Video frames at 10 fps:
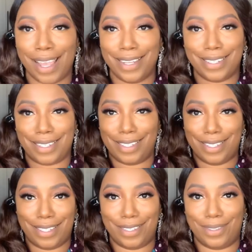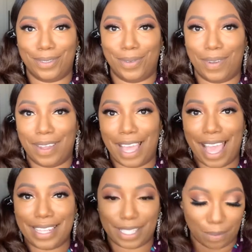just to
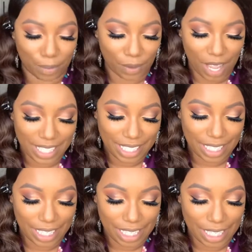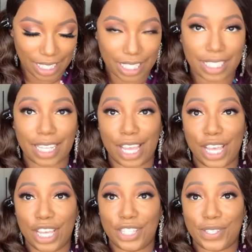add some bronziness
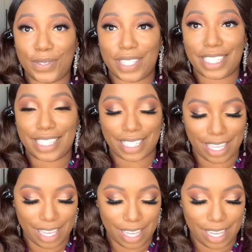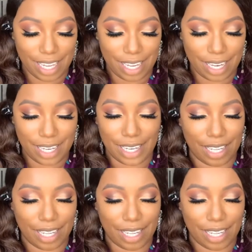to the skin,